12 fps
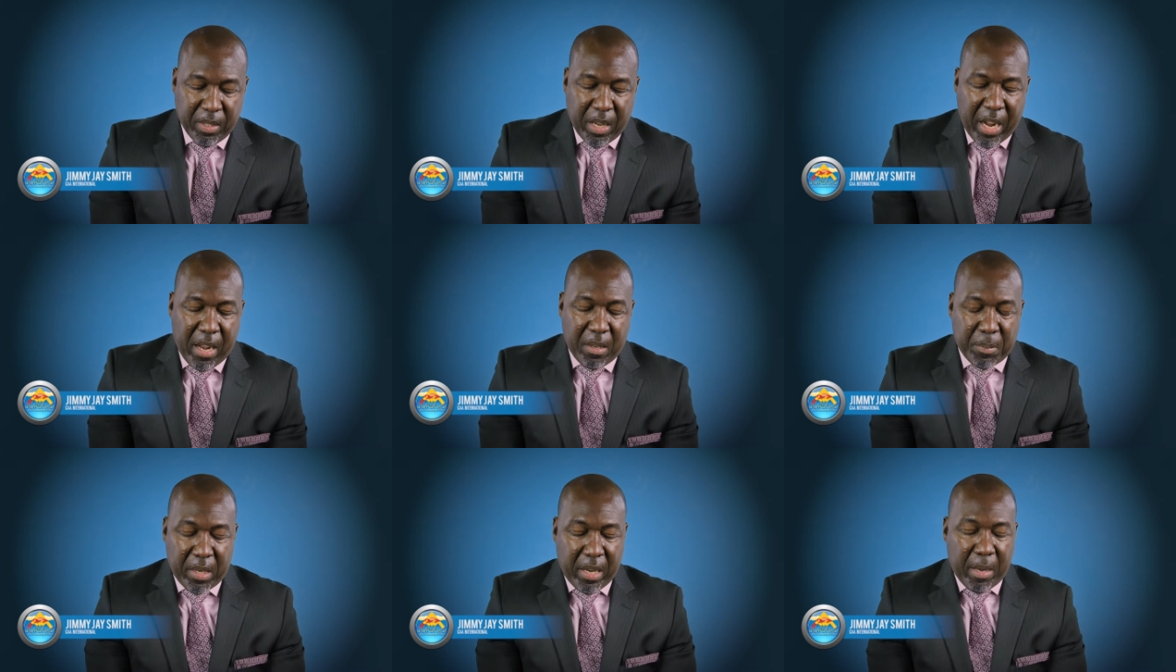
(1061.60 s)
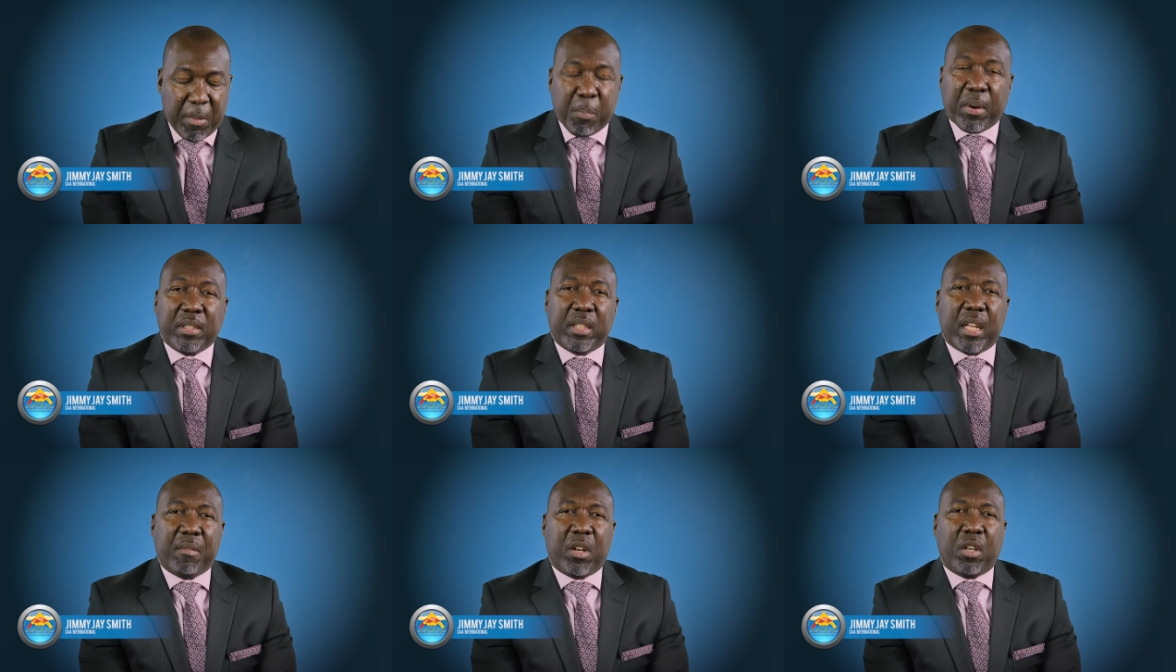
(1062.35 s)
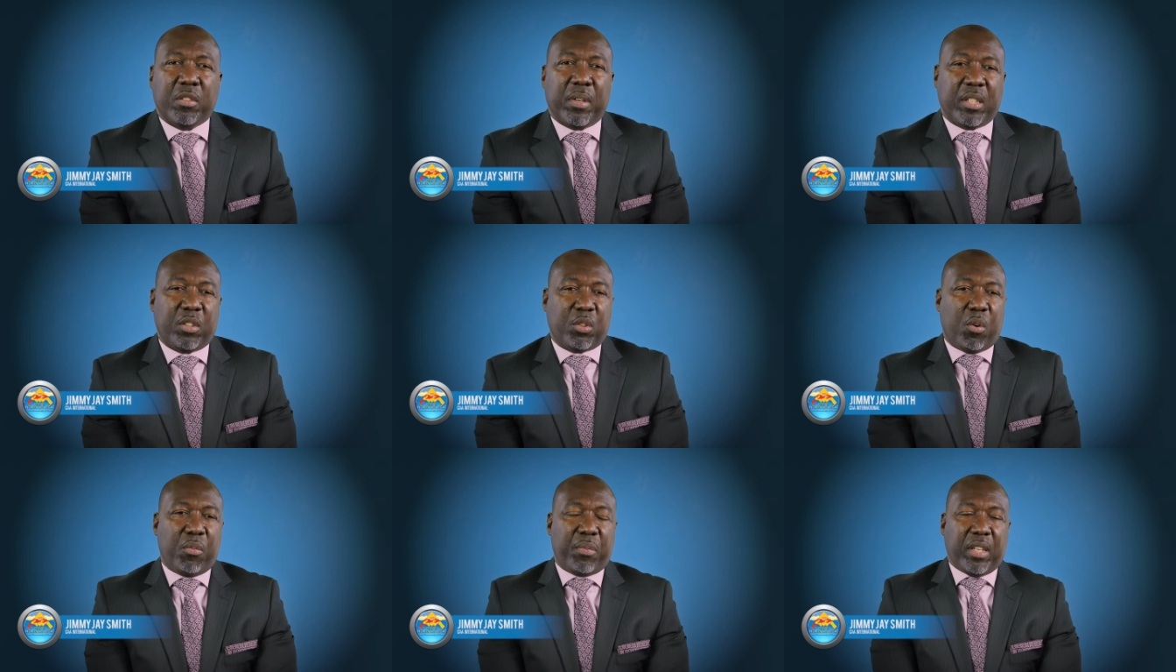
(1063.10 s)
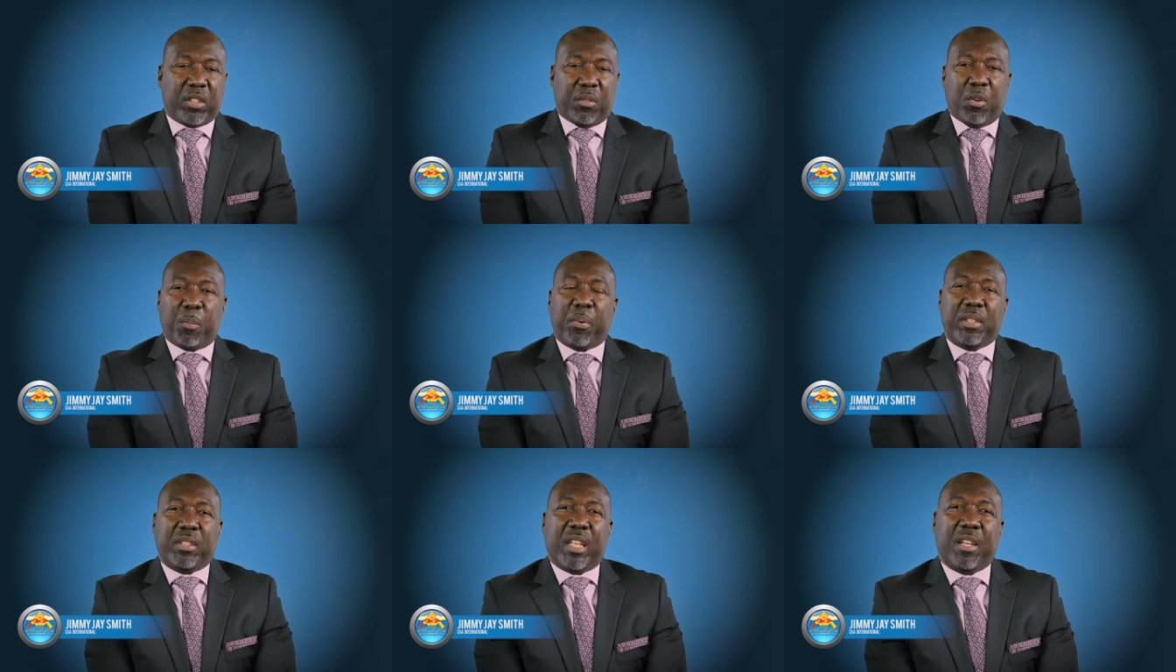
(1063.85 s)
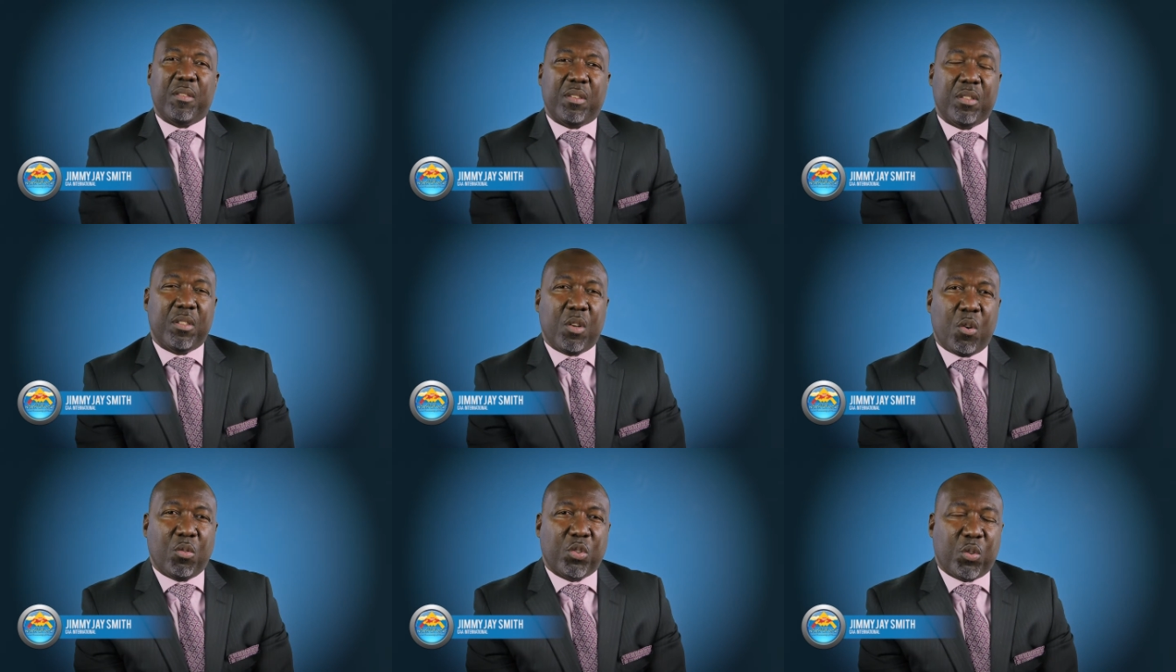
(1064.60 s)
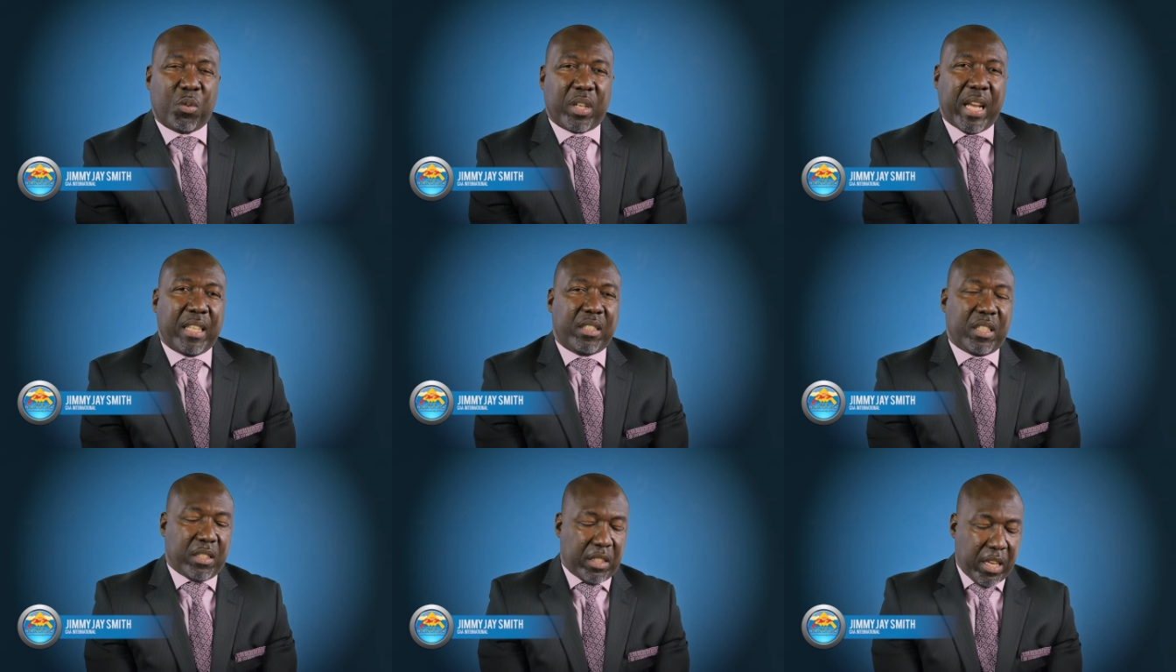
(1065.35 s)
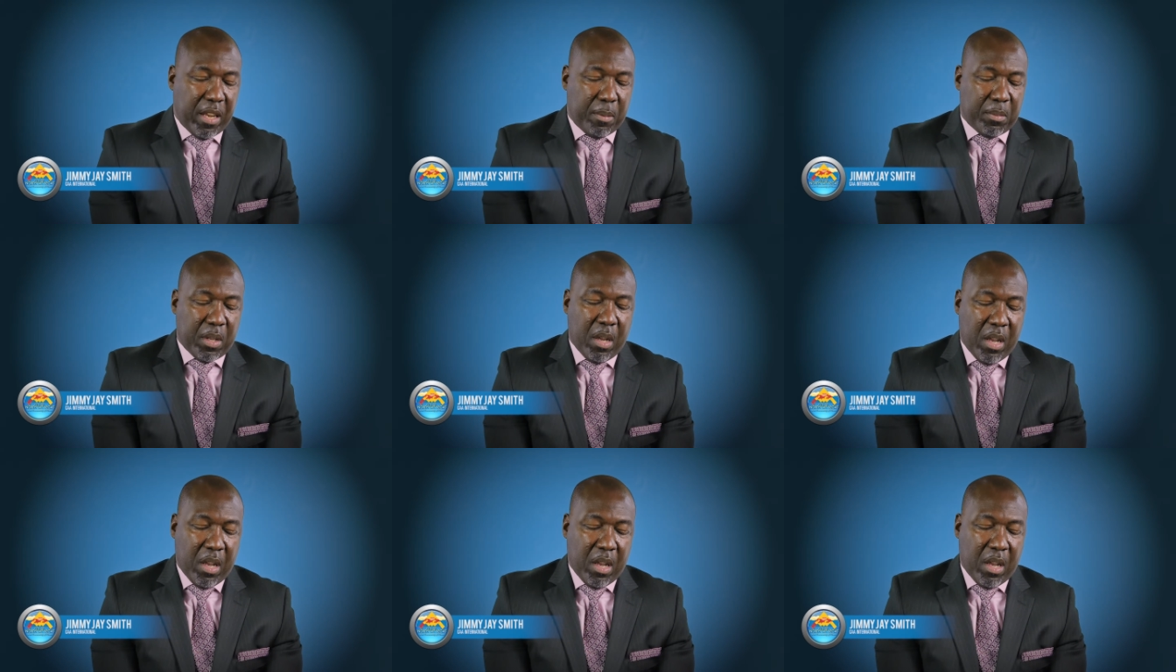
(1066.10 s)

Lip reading: I am the president of the Las Vegas Soul Festival, president of Old School Classic Jams,